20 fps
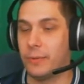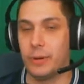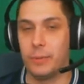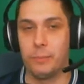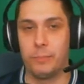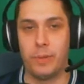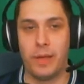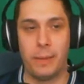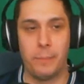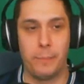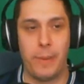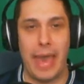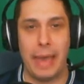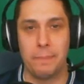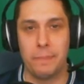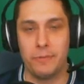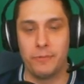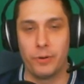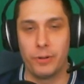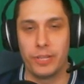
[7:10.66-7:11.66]
when uh, it, back
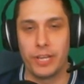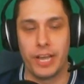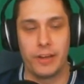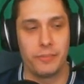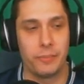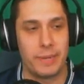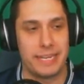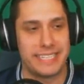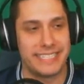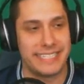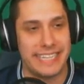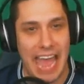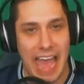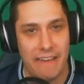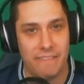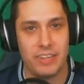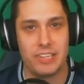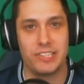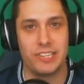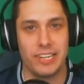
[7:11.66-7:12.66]
before the government
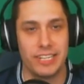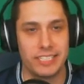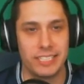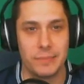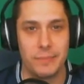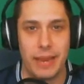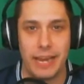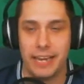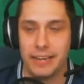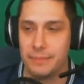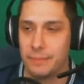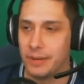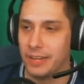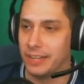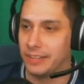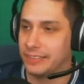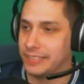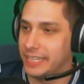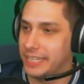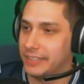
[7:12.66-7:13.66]
savaged us and made it
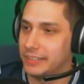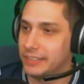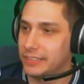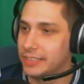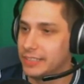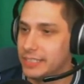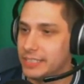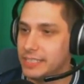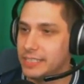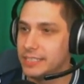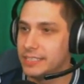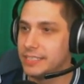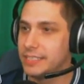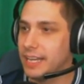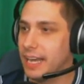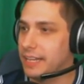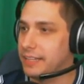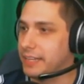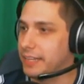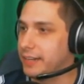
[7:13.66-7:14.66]
illegal. I
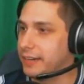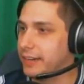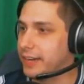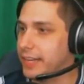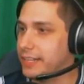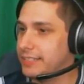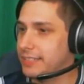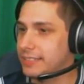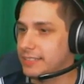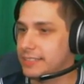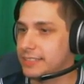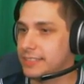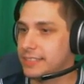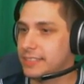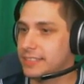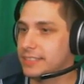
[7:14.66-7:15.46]
didn't. On the I internet. Didn't play it,